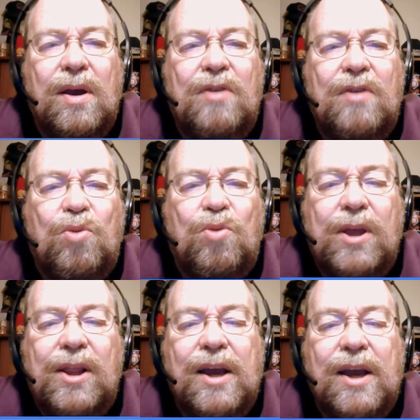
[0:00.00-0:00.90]
is
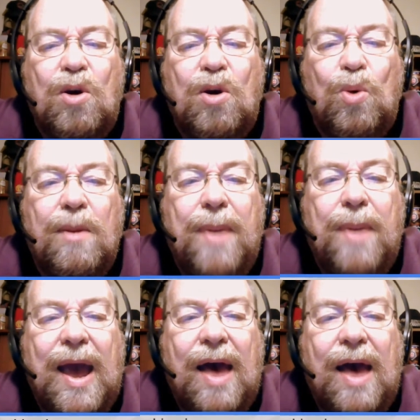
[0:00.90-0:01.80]
really a career
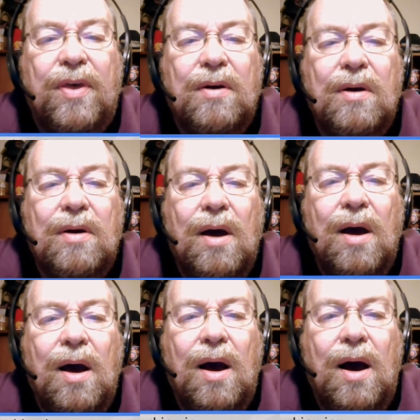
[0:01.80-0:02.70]
path
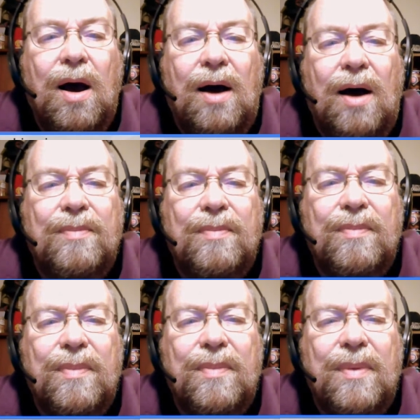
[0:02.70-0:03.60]

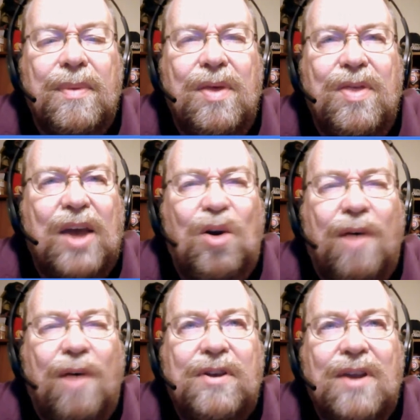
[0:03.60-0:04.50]
that
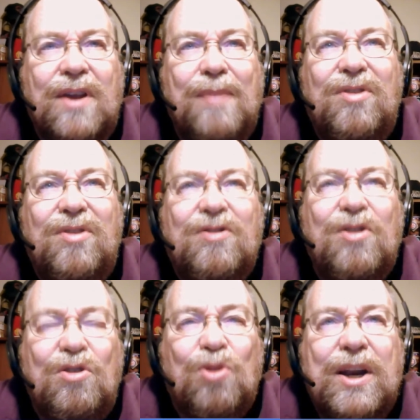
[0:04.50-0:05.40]
oftentimes
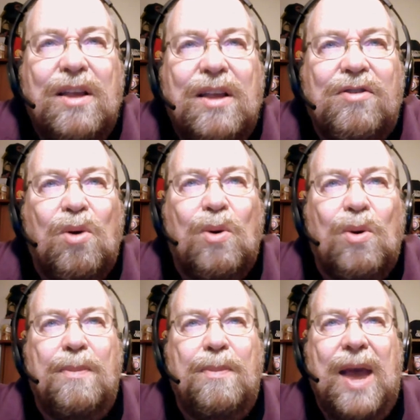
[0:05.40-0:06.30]
isn't treated as a
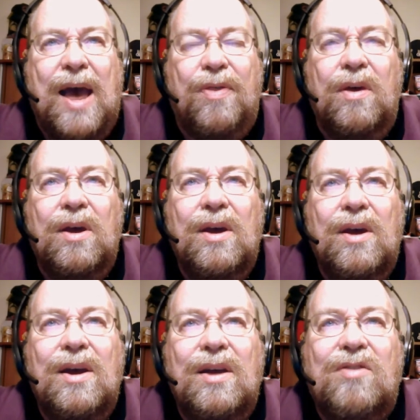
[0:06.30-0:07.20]
career path.
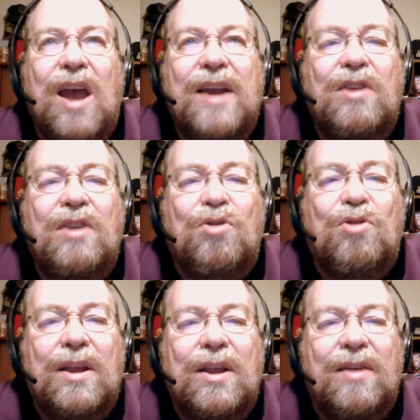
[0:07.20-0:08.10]
It's kind of
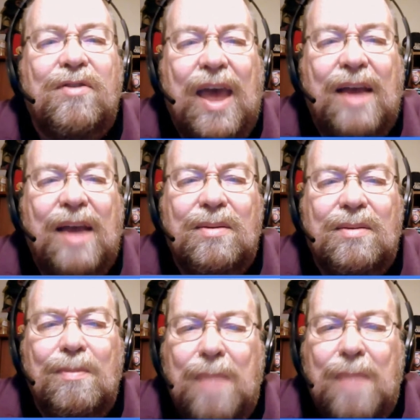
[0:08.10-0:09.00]
treated as that
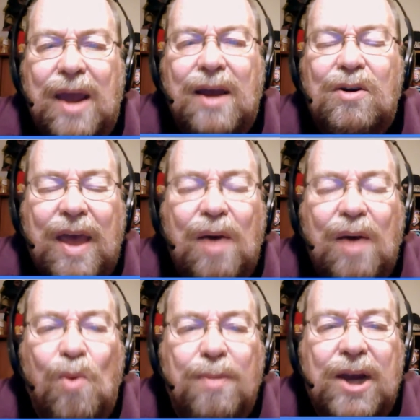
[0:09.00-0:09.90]
man or that
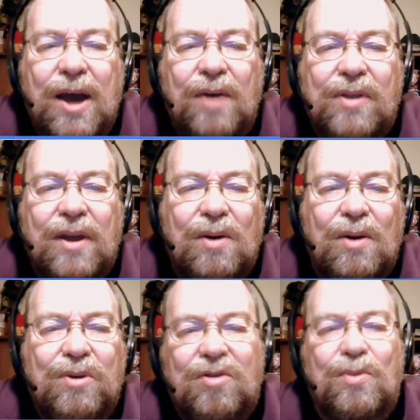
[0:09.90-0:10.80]
woman out there
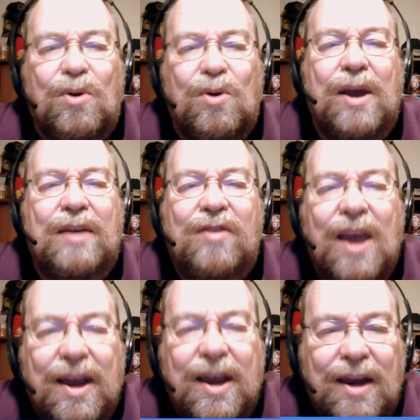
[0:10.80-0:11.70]
with some crazy
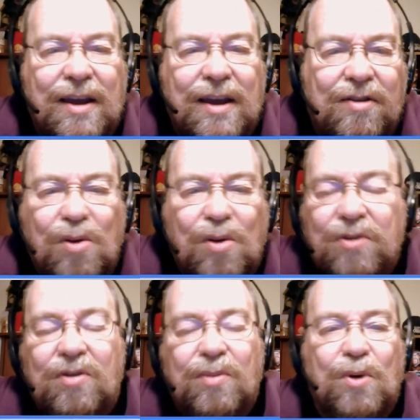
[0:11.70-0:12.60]
ideas, doing
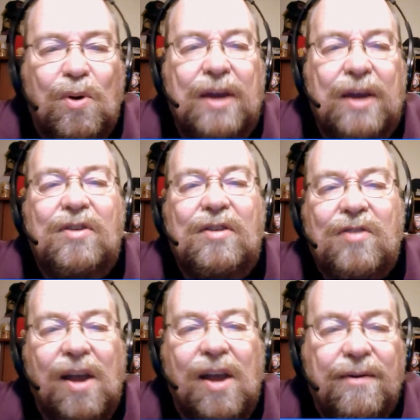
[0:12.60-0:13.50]
some crazy
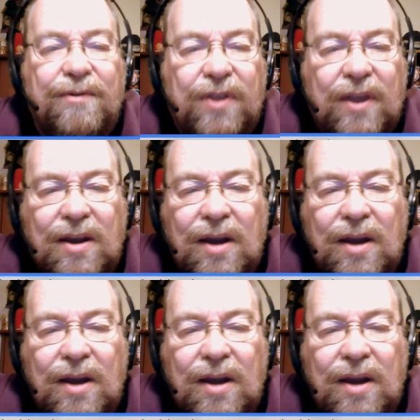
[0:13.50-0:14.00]
stuff that